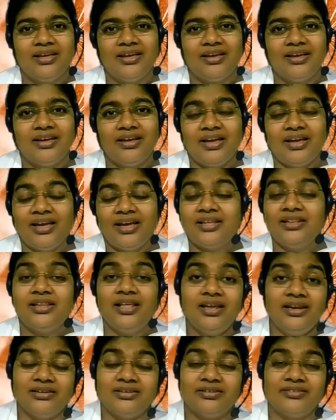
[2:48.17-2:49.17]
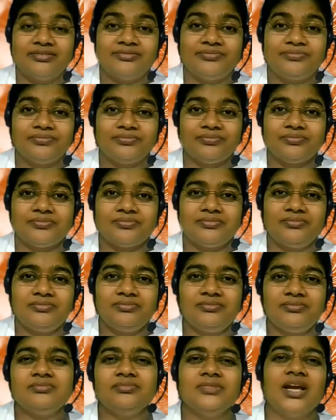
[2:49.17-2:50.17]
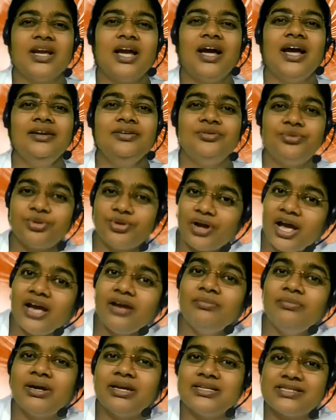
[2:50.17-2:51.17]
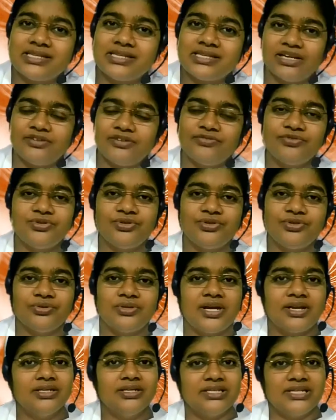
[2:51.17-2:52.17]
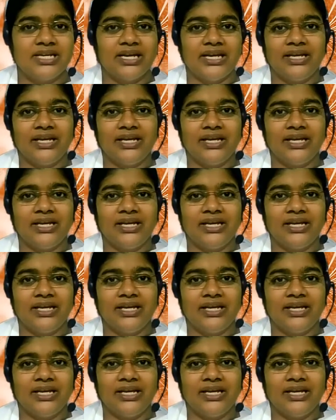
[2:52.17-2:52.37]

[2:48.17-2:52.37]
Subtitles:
And then I drag myself to that day.